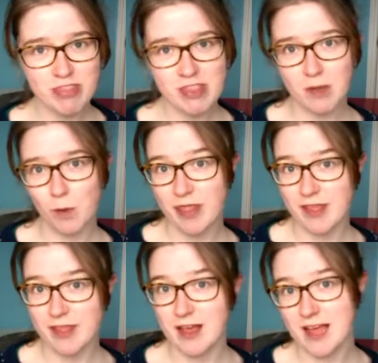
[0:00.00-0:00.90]

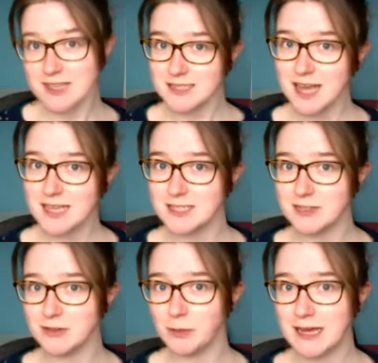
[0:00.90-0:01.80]
Whether there is a
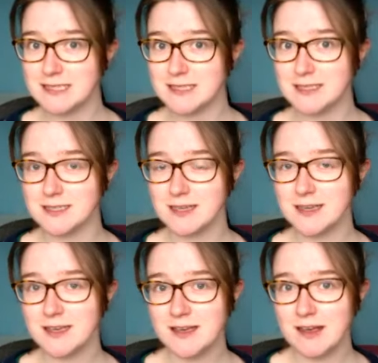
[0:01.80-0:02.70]
zero waste
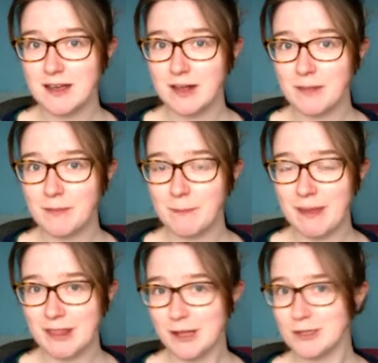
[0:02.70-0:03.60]

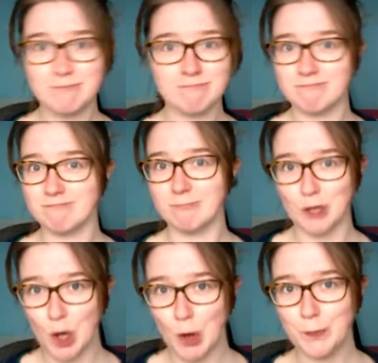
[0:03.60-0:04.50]
method,
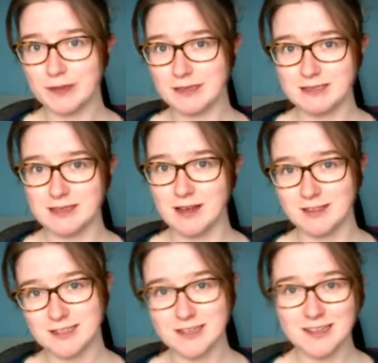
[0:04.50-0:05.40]
nope, is the
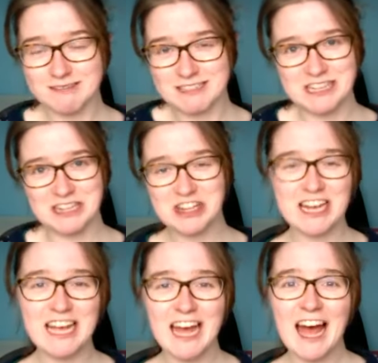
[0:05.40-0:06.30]
answer,
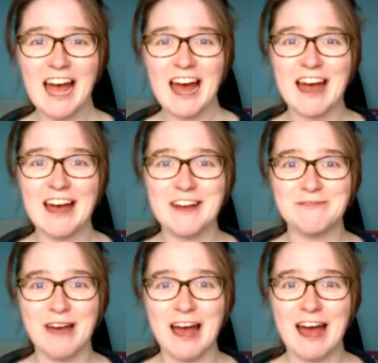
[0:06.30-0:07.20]
essentially,
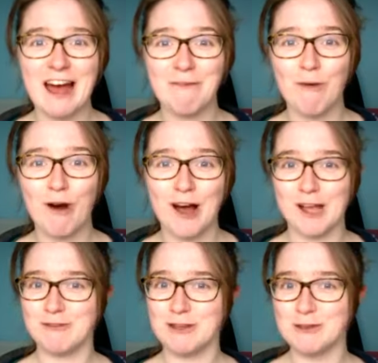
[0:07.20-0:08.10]
and what
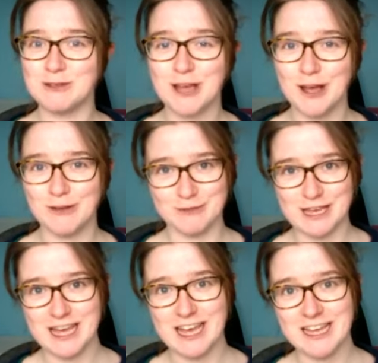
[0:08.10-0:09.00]
I've used over
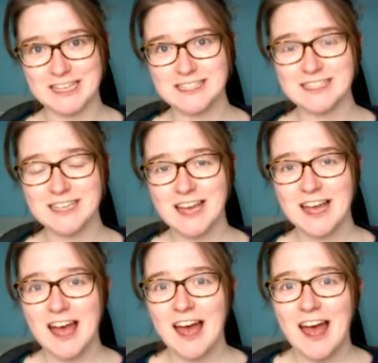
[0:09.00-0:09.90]
the years.
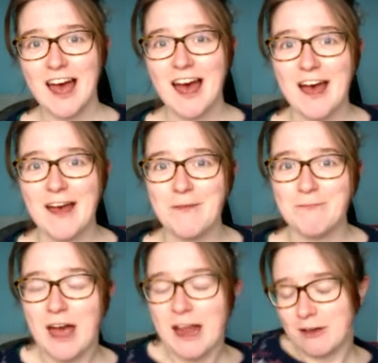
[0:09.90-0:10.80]

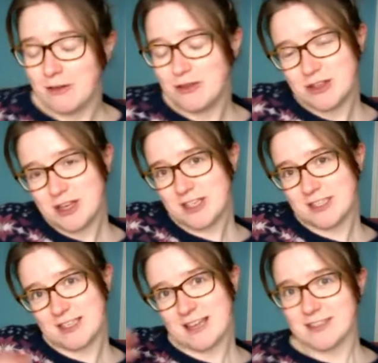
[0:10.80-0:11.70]
And I'll
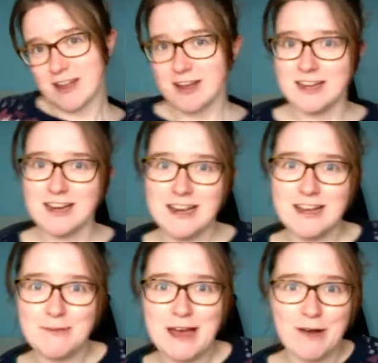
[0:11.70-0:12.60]
just get started in a
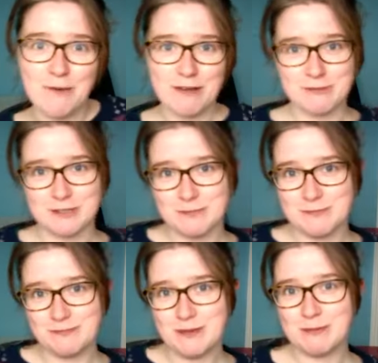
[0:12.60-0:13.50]
little bit. I'll wait for
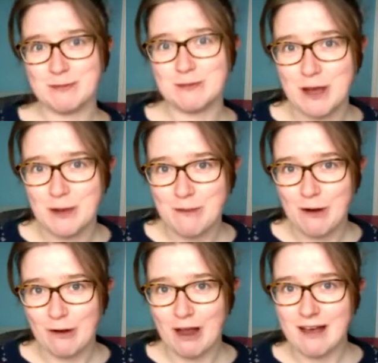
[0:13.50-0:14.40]
some people to come
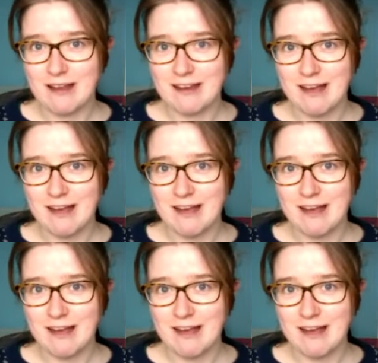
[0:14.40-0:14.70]
online